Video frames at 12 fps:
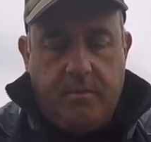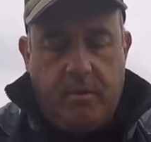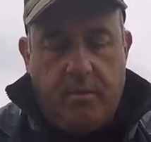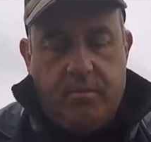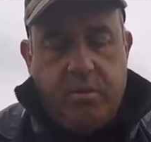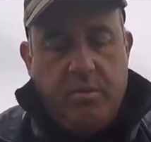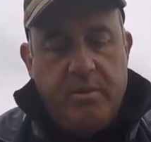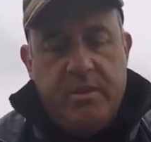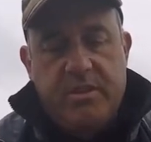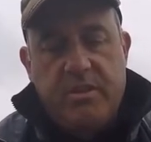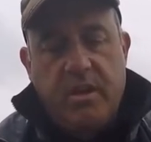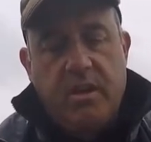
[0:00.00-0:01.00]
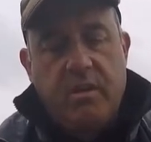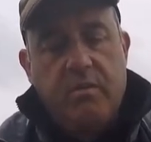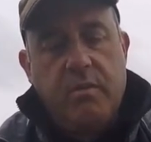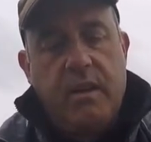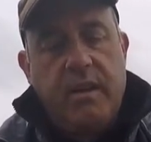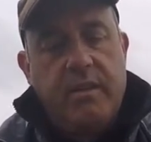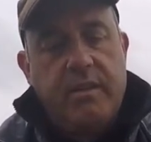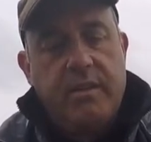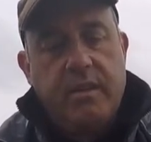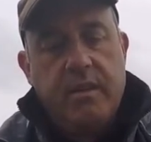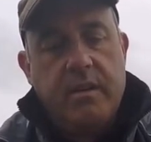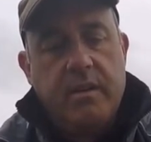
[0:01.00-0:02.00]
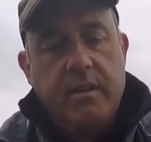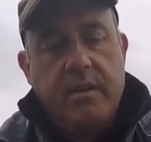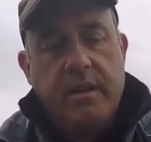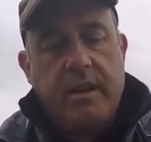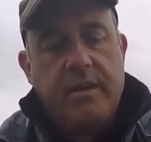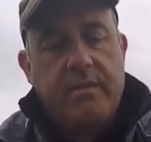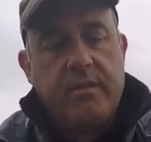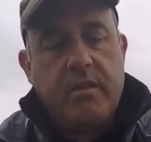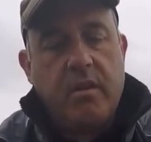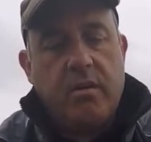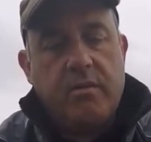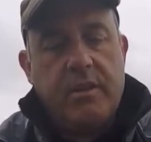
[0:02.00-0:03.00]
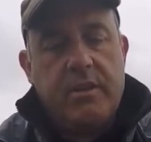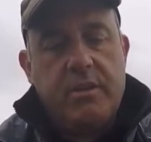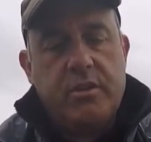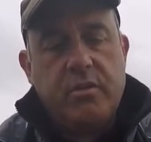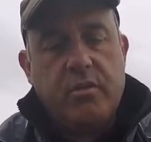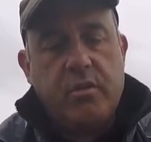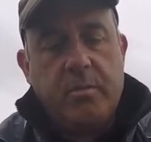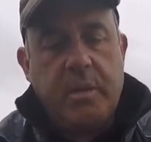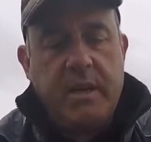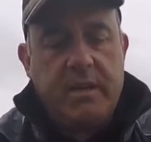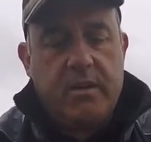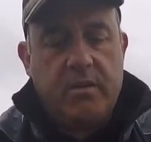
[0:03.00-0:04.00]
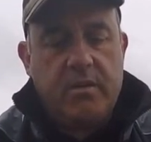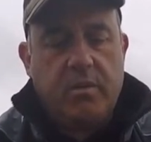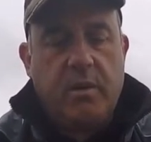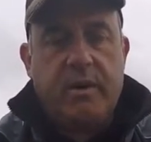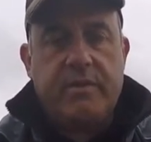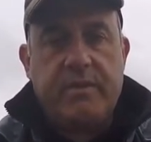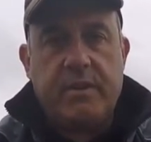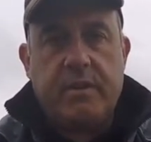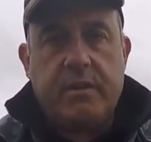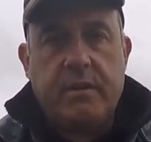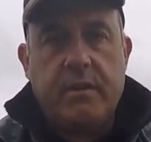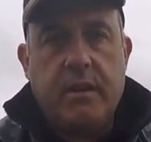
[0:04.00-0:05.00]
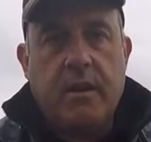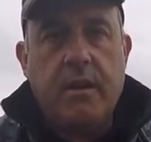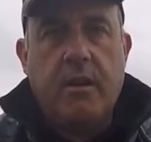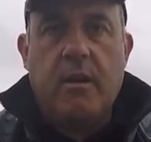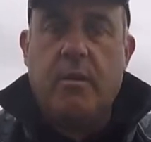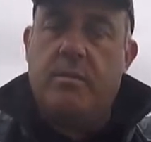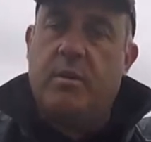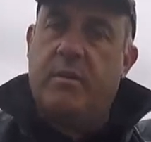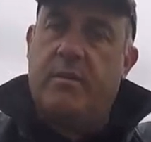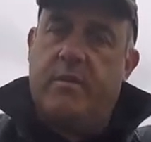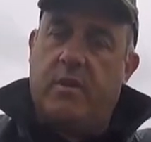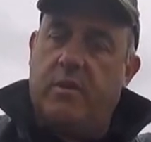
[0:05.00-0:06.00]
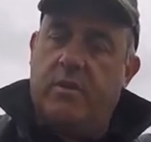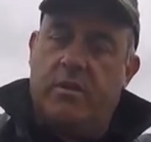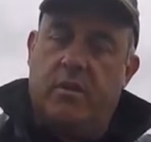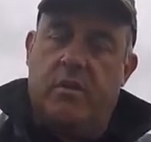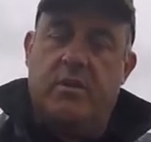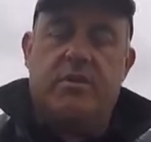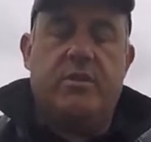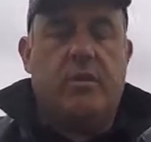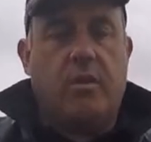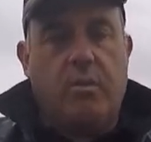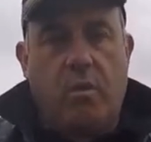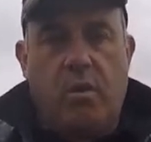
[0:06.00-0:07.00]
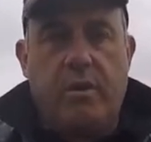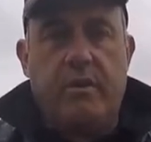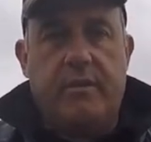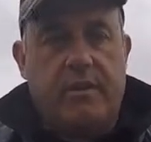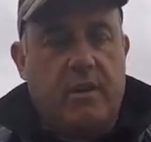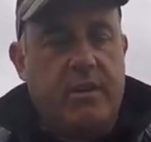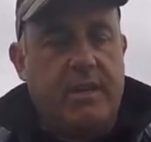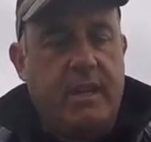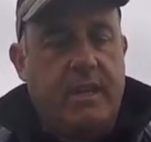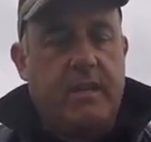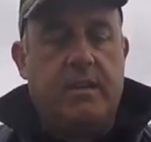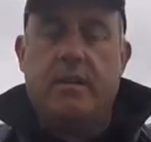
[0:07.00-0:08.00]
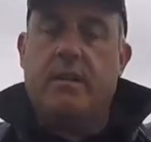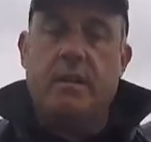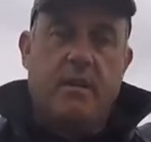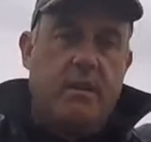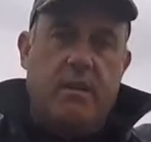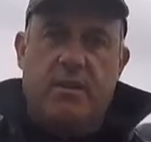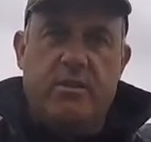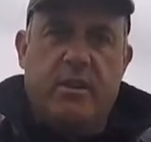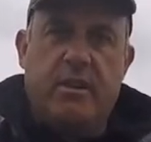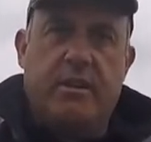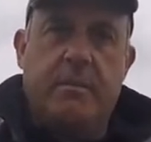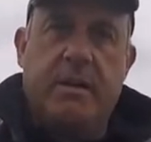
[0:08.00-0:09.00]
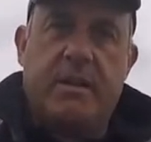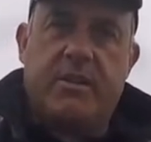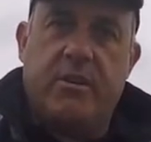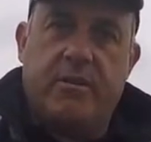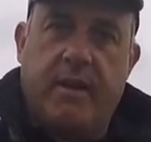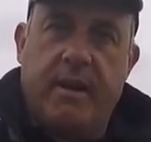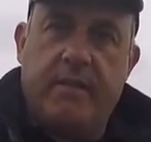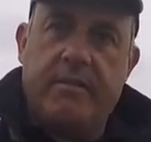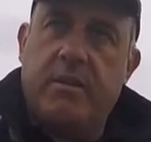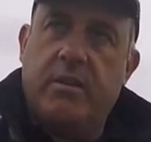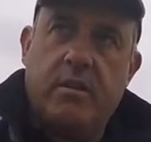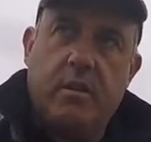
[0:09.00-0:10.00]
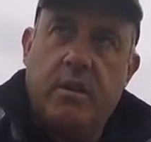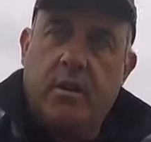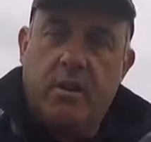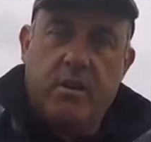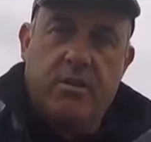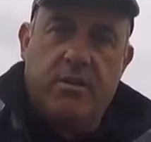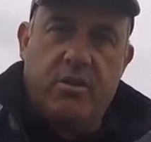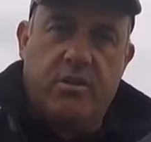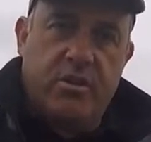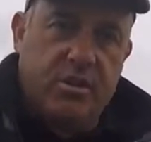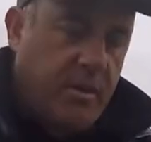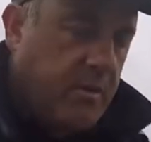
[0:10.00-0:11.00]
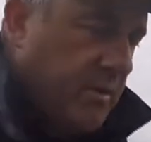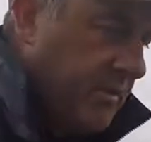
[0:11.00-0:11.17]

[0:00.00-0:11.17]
I'll probably start with either an orange or a pink on the wafter, but you've got other colours, you've got white, you've got yellow, so you can mix it around just to see what